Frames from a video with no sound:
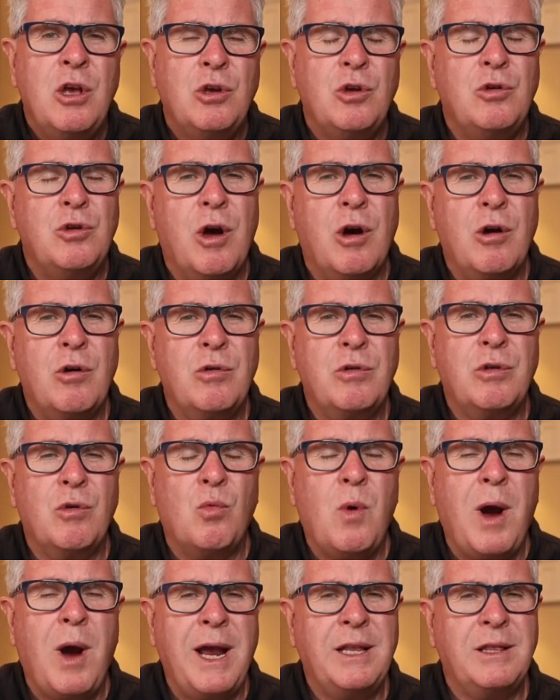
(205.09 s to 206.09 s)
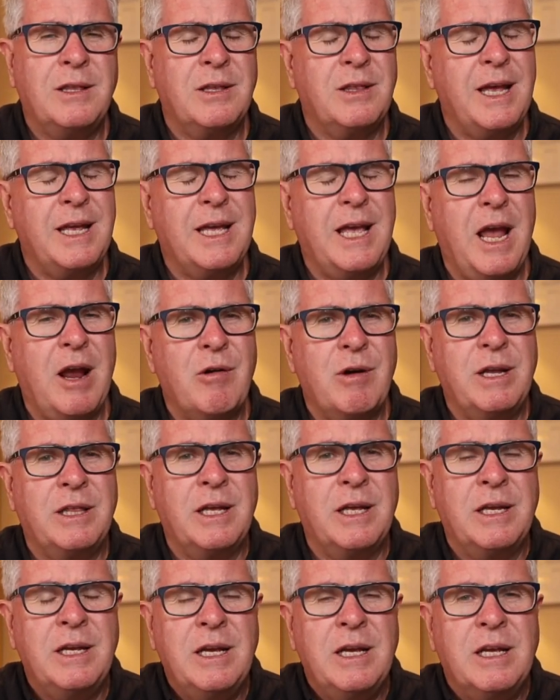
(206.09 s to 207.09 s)
You know the weight that they carry,
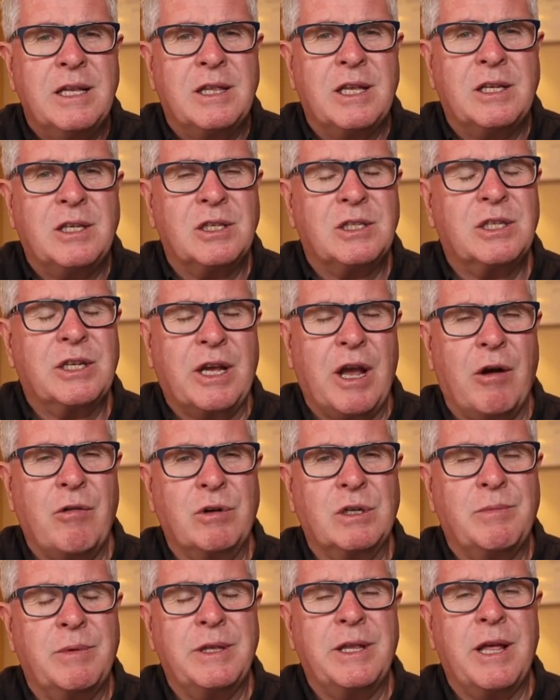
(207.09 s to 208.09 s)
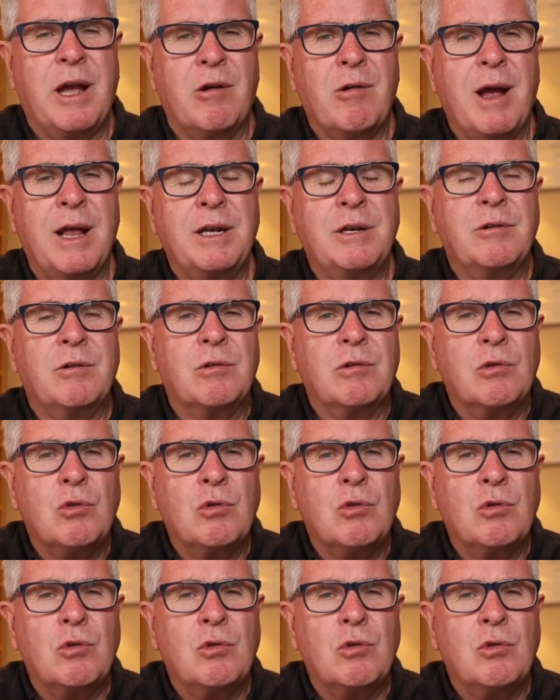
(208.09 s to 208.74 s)
the discouragement they're under.